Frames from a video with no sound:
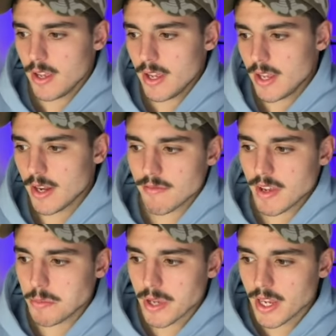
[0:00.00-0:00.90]
an
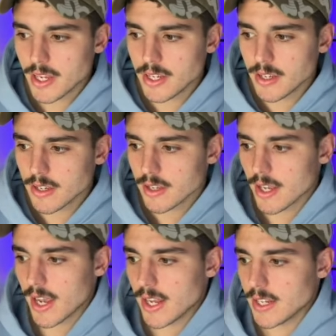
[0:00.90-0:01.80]
MVP,
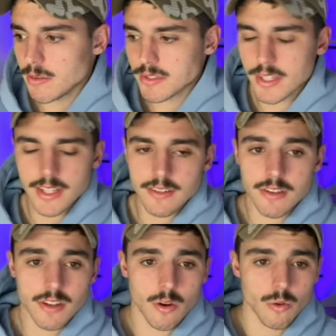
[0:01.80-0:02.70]
and he was selected
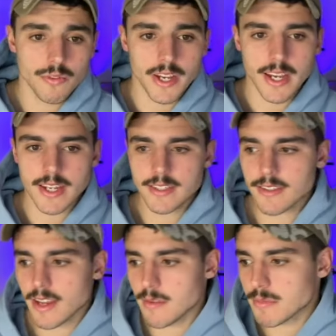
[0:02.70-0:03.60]
to the All Decades
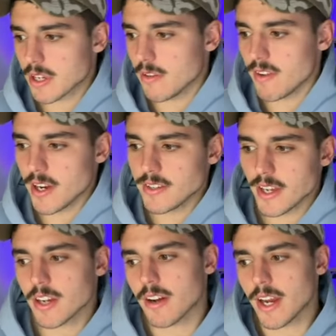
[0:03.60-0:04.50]
team. So very
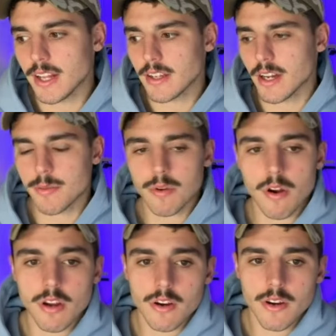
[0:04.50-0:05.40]
decorated kind of
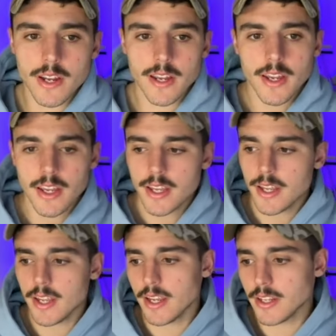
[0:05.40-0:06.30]
pro career
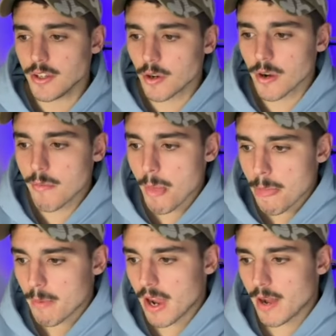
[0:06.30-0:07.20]
in Europe.
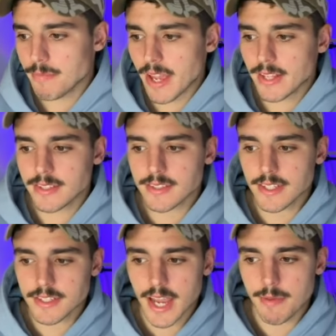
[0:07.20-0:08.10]
Um, then
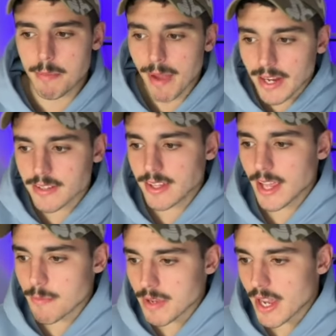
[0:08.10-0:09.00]
since coming back to the
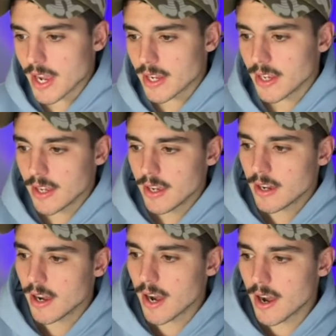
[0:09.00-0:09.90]
NBA,
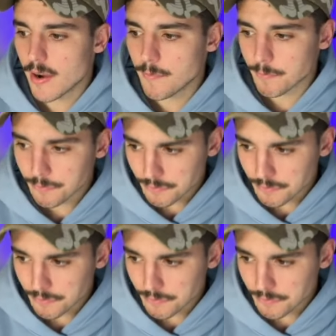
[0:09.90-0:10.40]
um,